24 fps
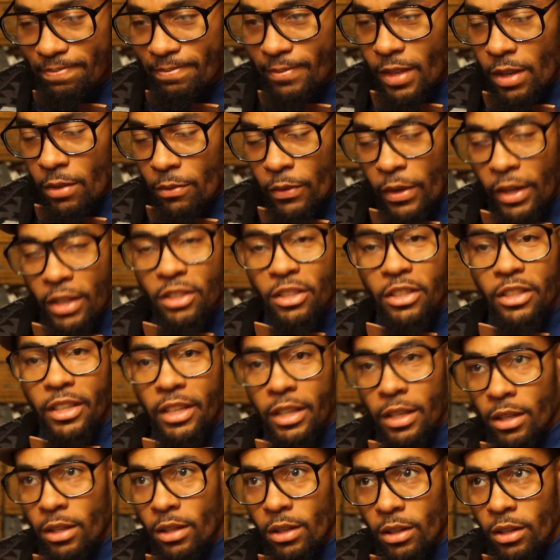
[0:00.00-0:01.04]

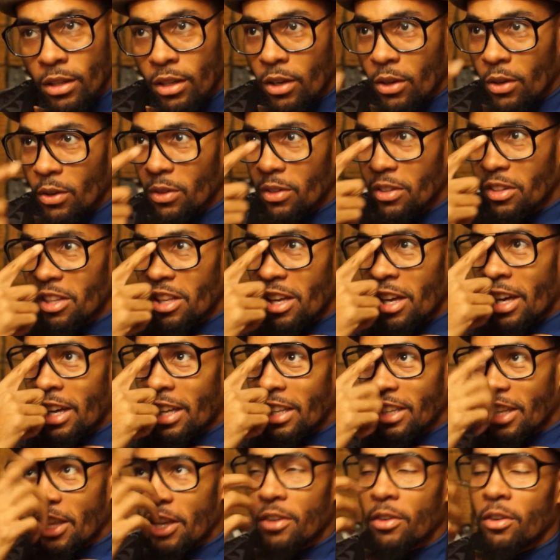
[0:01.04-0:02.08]
eventually,
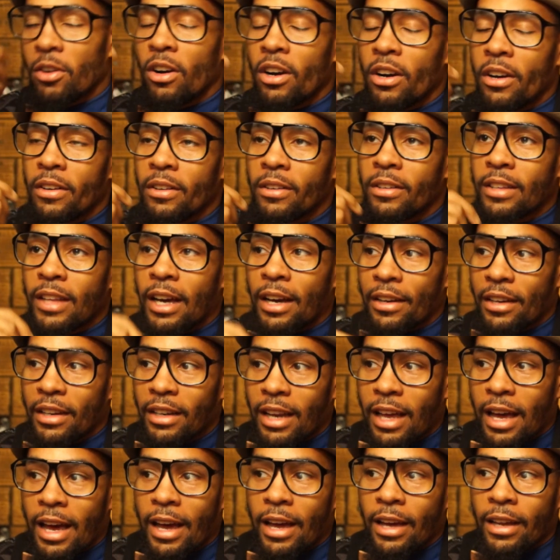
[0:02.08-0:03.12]
later on down the
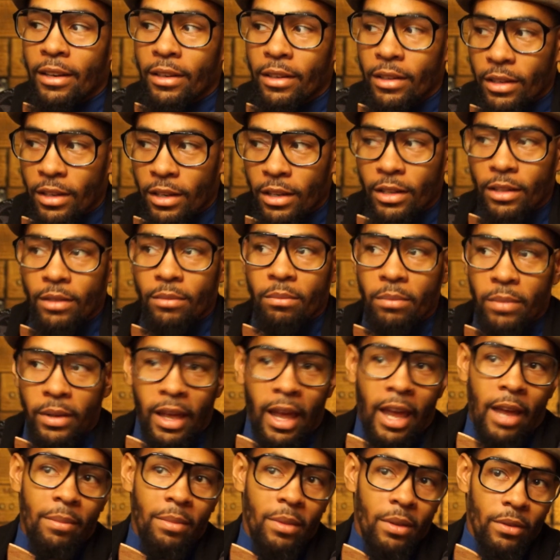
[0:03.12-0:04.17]
line, it
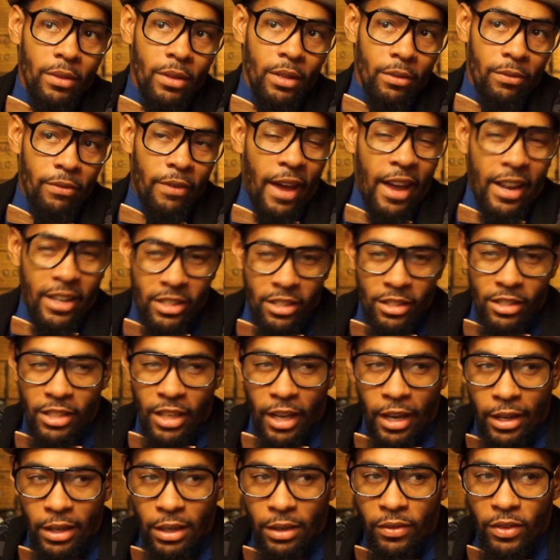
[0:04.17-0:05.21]
became the fashion
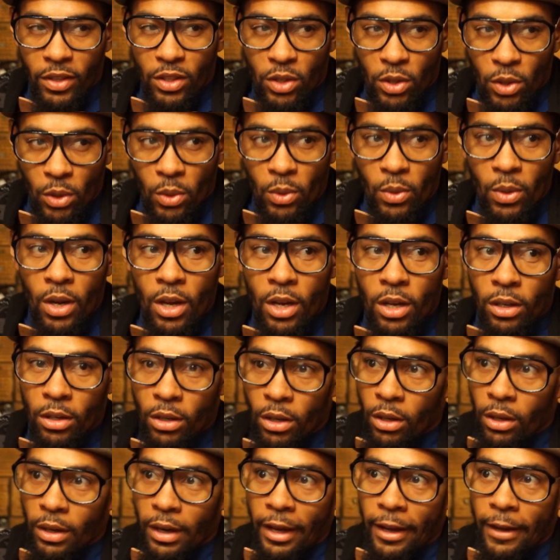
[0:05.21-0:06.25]
side of it too,
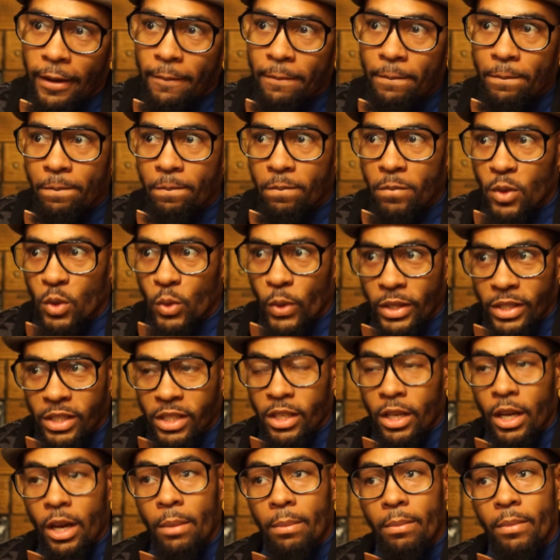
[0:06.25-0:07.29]
like
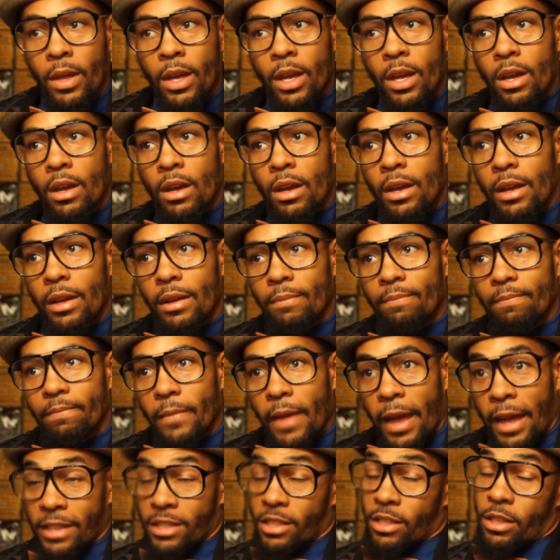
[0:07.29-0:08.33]
dressing up
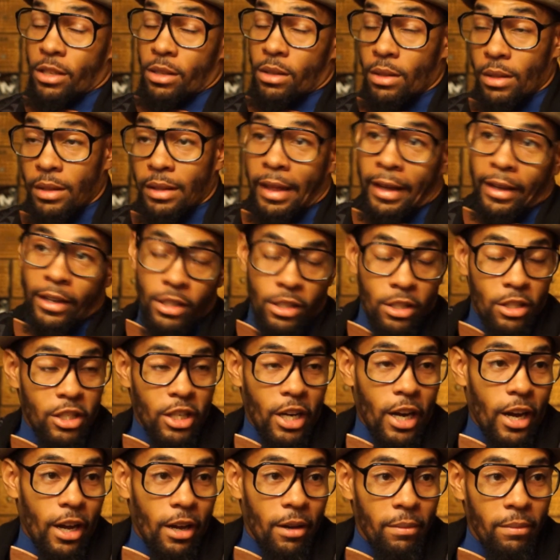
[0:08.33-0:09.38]
as a
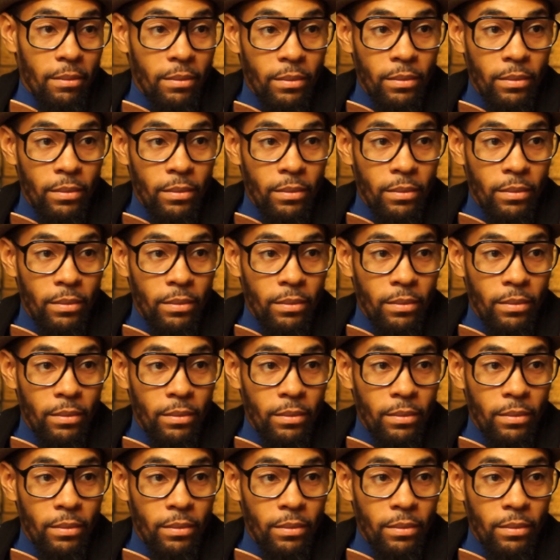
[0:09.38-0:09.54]
job,